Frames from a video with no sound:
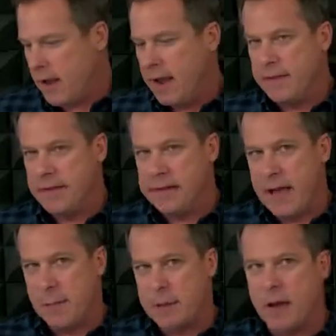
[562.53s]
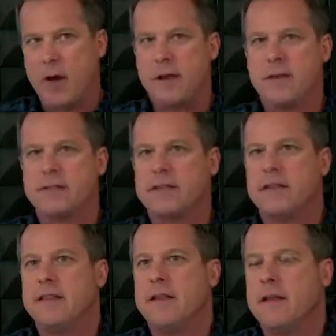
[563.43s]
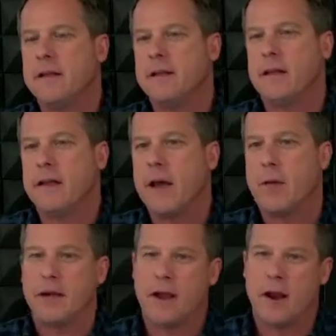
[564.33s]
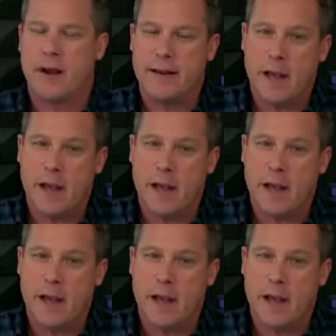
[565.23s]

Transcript: And then down below, you'll see the, the networking area.